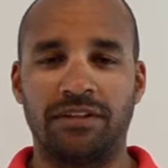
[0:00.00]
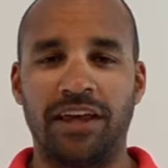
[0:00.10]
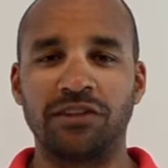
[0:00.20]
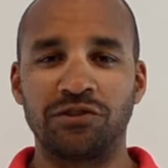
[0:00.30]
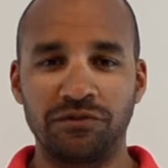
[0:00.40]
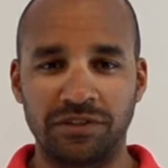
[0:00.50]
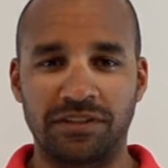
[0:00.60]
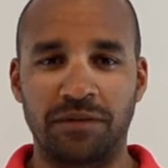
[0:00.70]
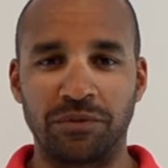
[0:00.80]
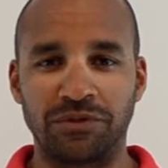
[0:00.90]
Now that you've
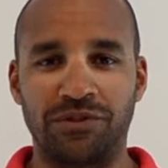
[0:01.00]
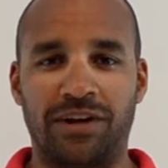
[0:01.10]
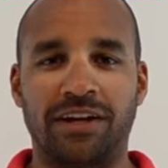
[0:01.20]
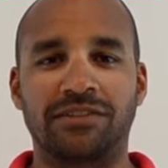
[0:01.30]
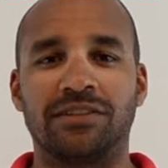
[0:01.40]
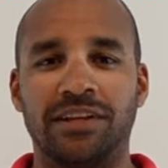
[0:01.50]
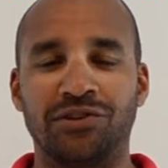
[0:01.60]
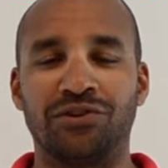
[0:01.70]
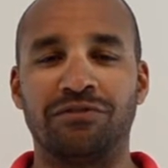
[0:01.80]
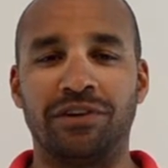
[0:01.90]
assembled your Exolite
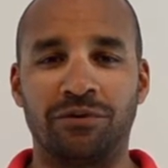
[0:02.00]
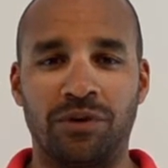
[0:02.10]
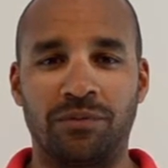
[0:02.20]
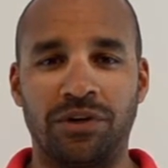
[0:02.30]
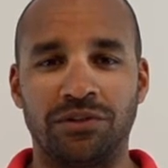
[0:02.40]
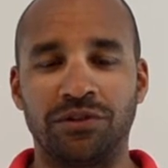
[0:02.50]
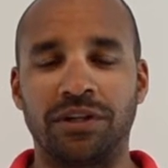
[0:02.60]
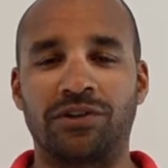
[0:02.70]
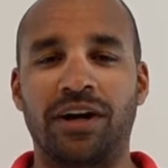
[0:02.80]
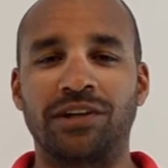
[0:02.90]
Groove Ear Warmer, you
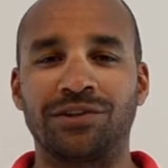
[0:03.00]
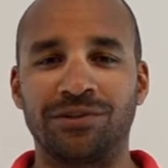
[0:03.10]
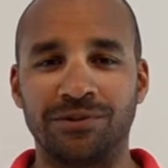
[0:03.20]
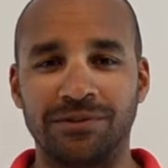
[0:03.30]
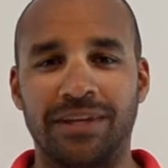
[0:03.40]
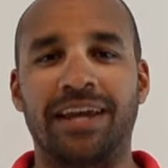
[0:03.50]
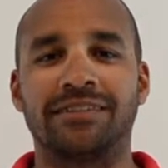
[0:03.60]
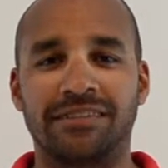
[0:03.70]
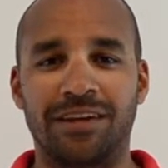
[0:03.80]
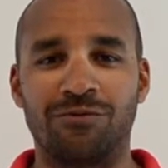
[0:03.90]
can crank your tunes
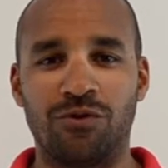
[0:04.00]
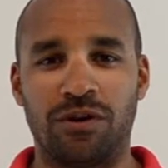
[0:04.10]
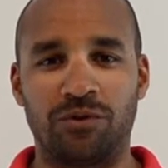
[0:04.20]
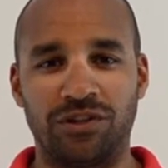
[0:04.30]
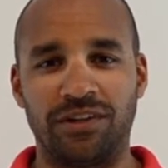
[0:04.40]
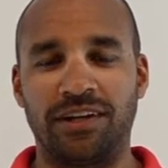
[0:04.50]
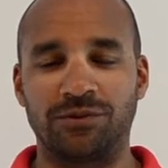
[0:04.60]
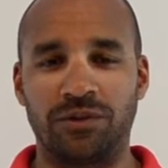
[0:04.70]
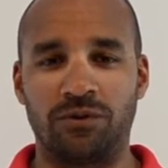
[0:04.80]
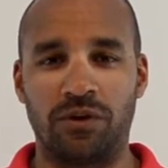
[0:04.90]
and stay warm on your
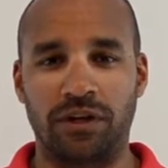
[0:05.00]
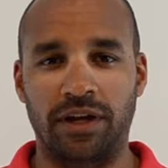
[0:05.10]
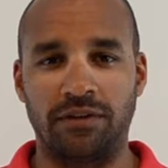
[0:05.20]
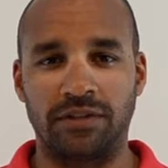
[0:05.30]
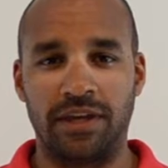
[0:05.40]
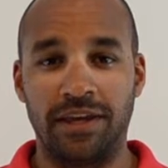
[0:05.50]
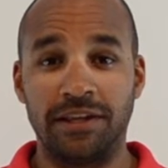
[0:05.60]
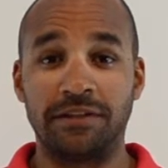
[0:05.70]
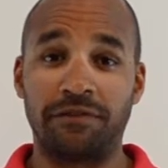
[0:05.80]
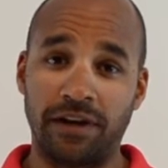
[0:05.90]
next winter workout.
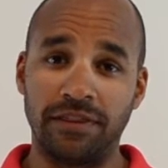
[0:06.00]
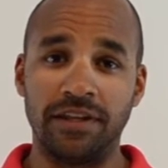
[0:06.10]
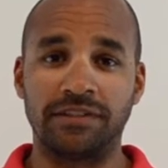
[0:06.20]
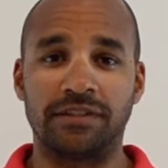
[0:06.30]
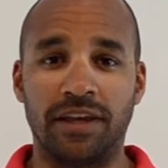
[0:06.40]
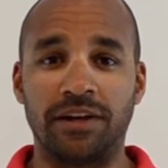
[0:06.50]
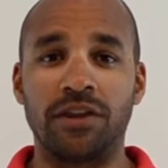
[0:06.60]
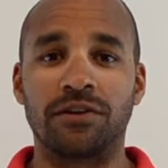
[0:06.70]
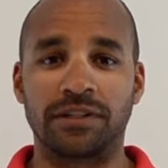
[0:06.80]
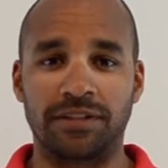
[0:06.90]
To find this and
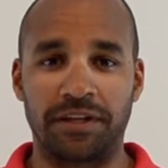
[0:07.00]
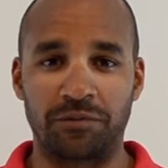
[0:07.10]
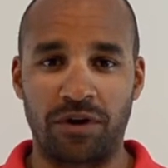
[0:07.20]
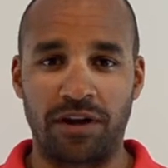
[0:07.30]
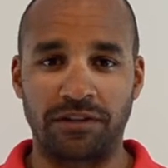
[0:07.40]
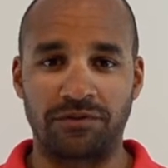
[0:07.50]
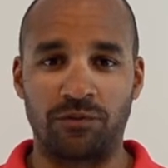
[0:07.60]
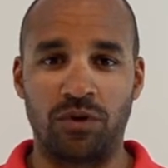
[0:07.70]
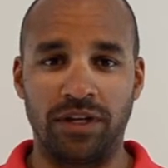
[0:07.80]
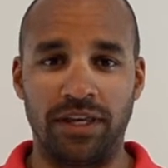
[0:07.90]
other exciting products
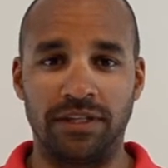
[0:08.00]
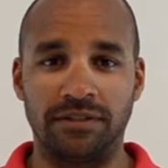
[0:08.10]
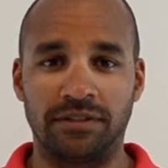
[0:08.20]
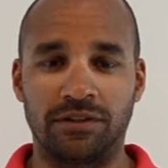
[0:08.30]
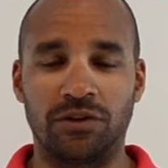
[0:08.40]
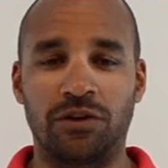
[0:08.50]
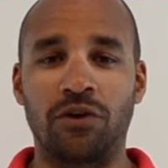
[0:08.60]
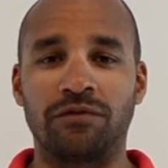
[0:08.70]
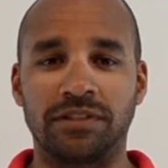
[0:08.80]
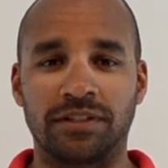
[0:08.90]
from 180s,
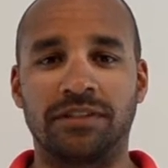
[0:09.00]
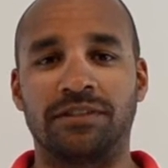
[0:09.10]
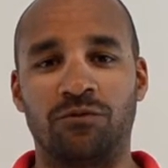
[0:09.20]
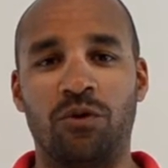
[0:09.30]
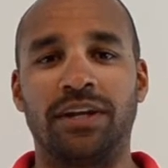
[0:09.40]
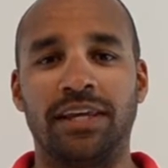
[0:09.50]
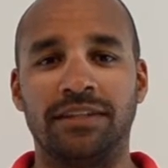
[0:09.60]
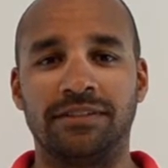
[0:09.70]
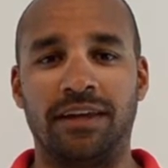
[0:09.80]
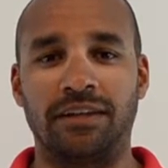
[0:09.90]
go visit us at
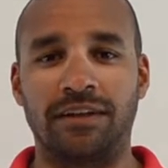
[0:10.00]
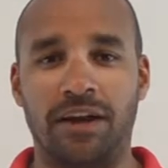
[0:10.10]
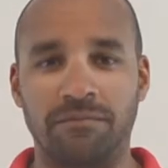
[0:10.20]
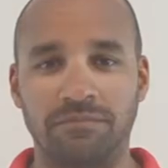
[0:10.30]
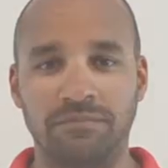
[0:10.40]
180s.com.